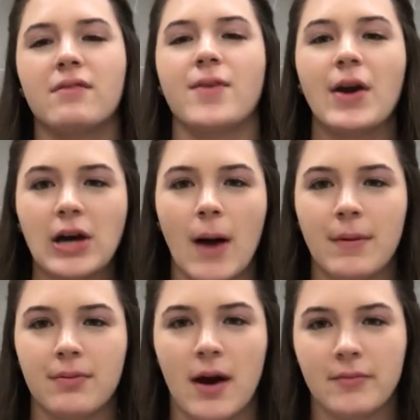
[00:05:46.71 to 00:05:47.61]
A very
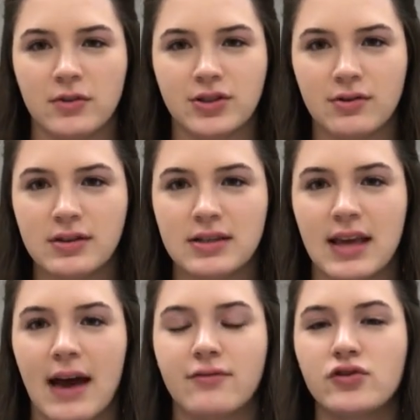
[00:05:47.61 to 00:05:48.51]
common problem with students is
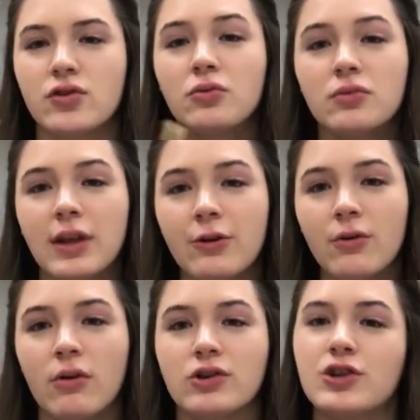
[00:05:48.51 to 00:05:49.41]
they have too
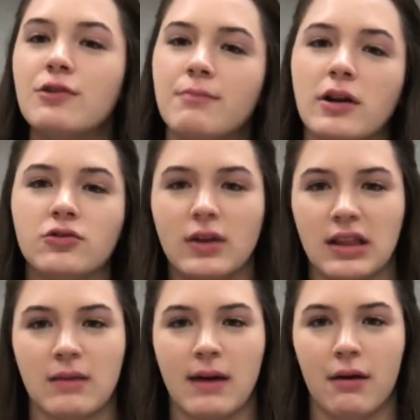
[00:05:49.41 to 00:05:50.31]
little or too much
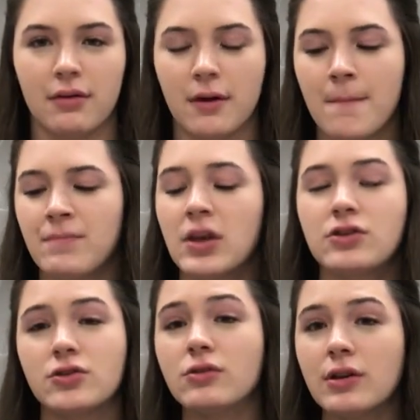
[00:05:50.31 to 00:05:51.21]
reed in the mouth.
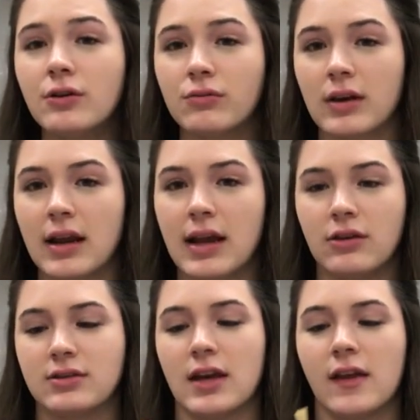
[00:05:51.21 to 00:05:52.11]
Too little reed
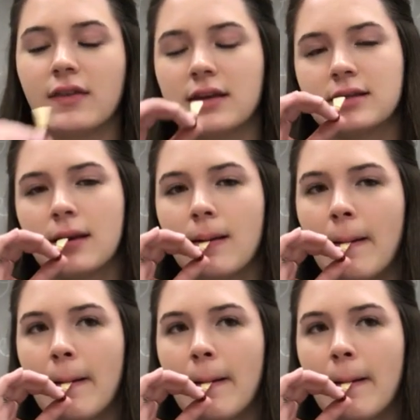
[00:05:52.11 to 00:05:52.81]
and you'll sound like this.